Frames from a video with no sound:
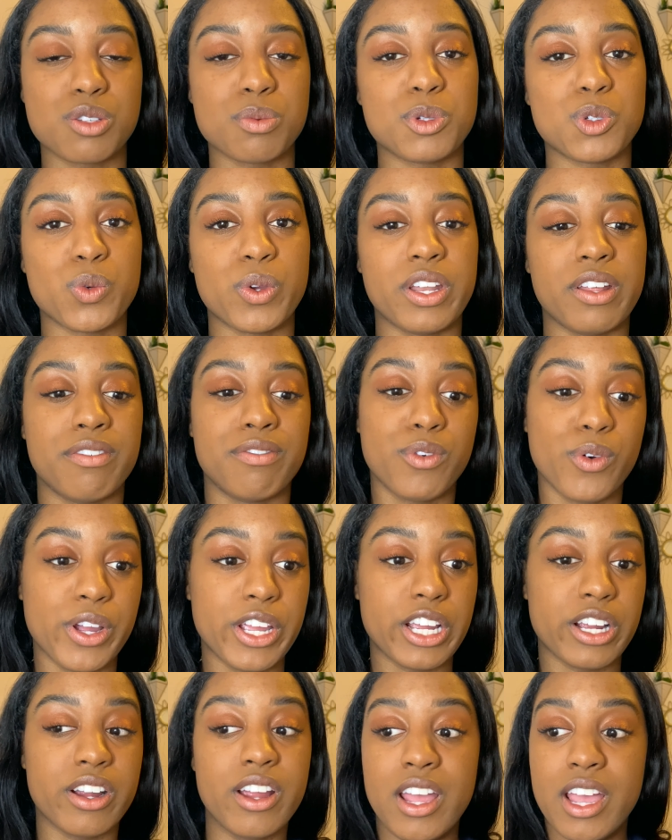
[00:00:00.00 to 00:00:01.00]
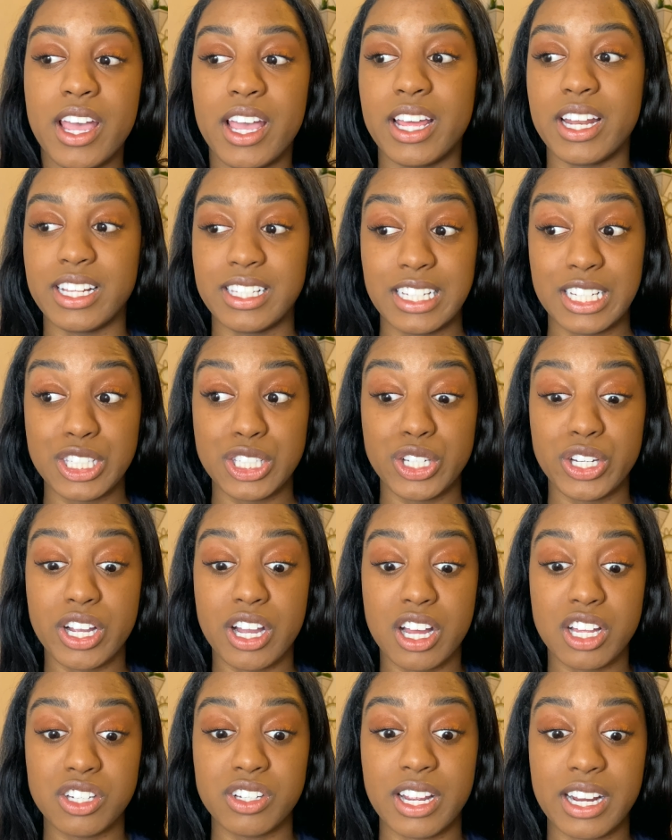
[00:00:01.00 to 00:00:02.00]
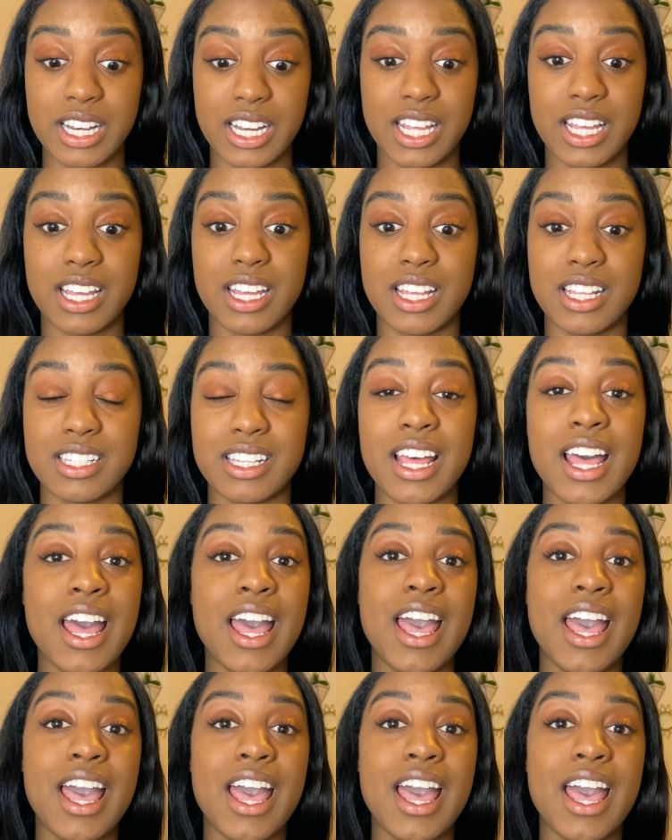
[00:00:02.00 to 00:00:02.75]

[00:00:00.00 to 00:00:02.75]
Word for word: between a four-year and a six-year contract is,